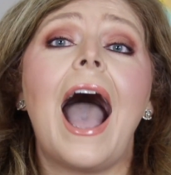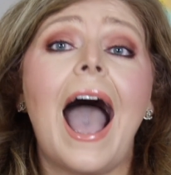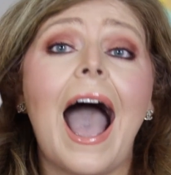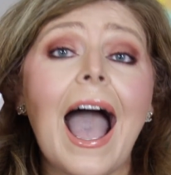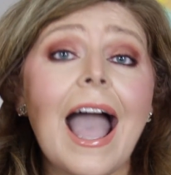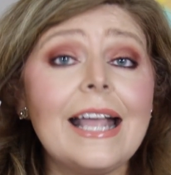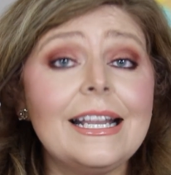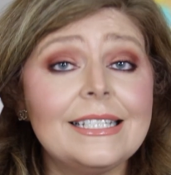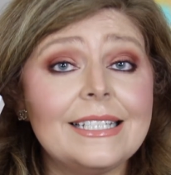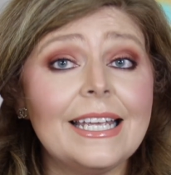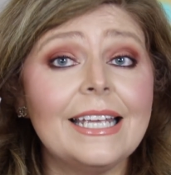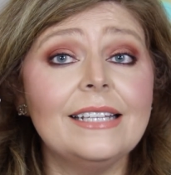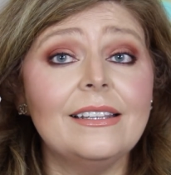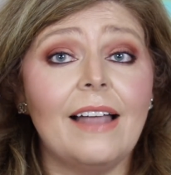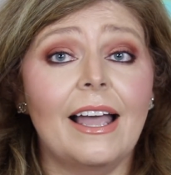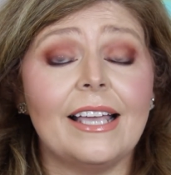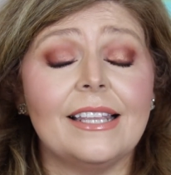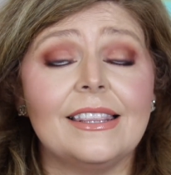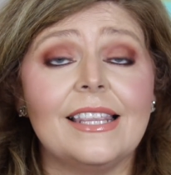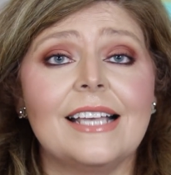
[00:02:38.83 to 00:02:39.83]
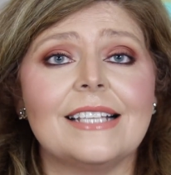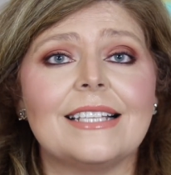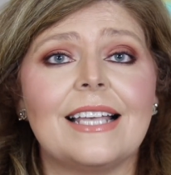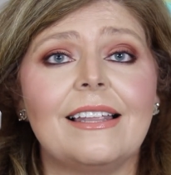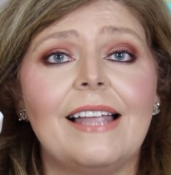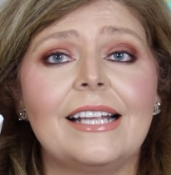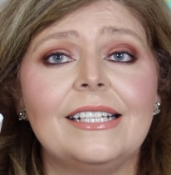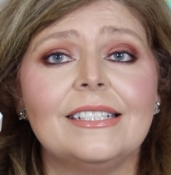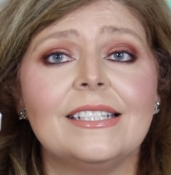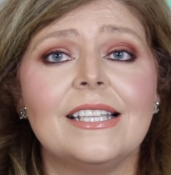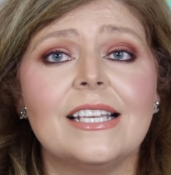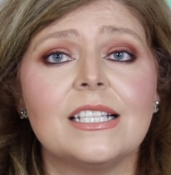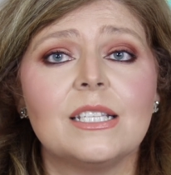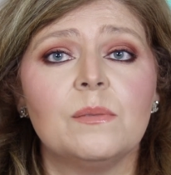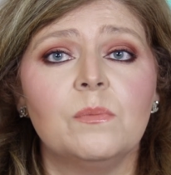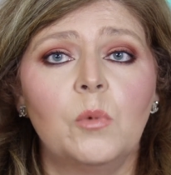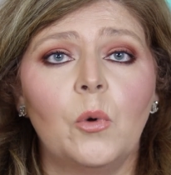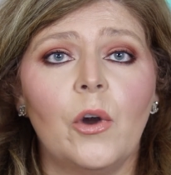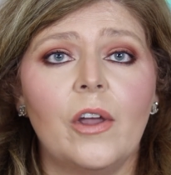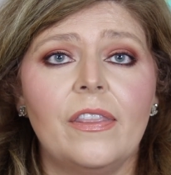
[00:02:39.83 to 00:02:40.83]
I did like this. I liked
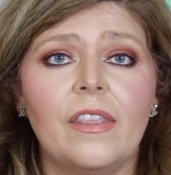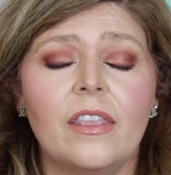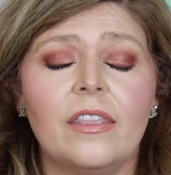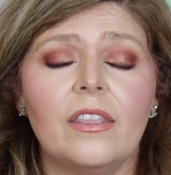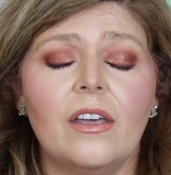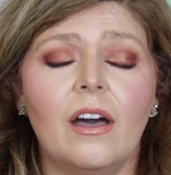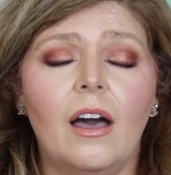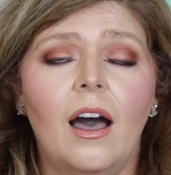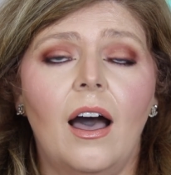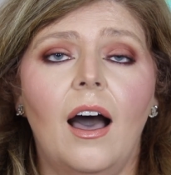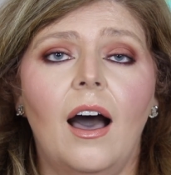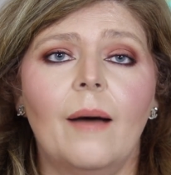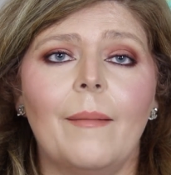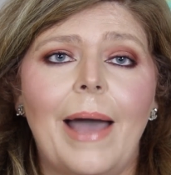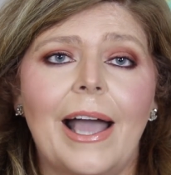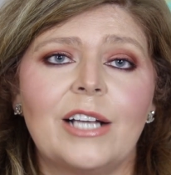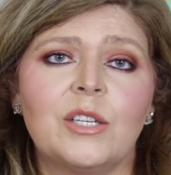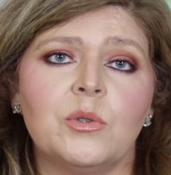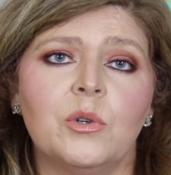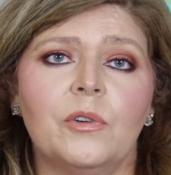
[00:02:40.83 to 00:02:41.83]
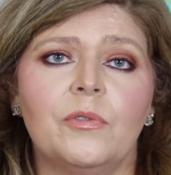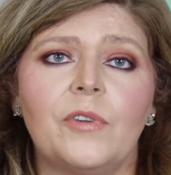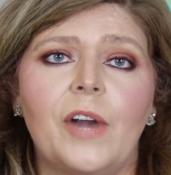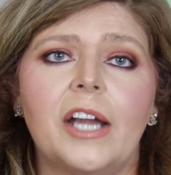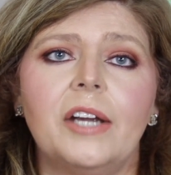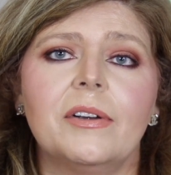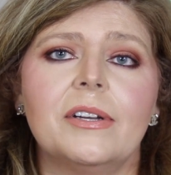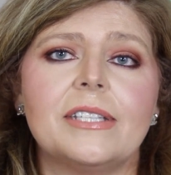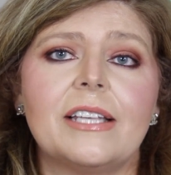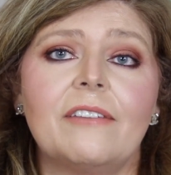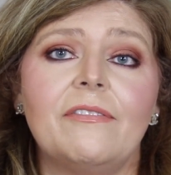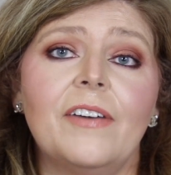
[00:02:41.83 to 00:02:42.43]
this more than the actual fragrance.